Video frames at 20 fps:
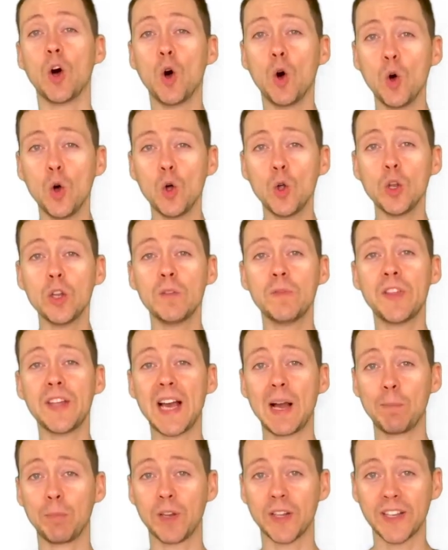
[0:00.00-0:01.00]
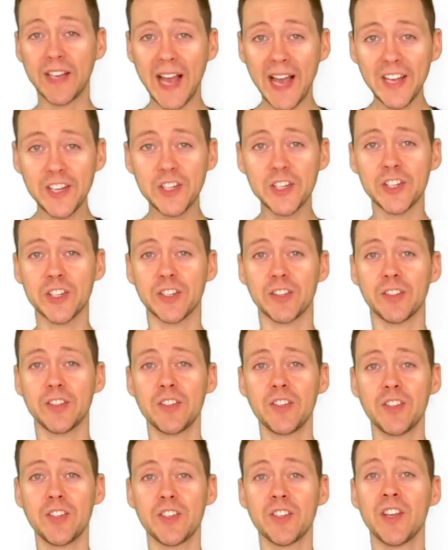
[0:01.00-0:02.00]
all of the
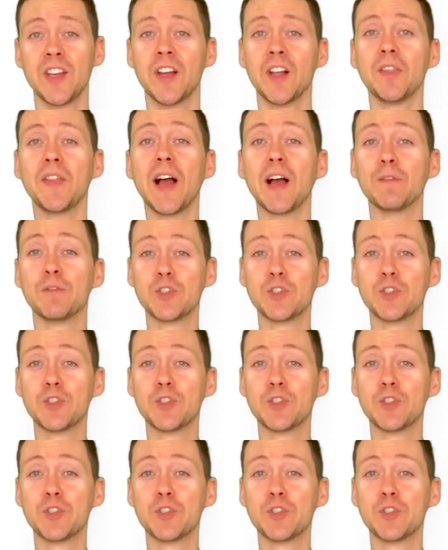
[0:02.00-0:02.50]
applications that have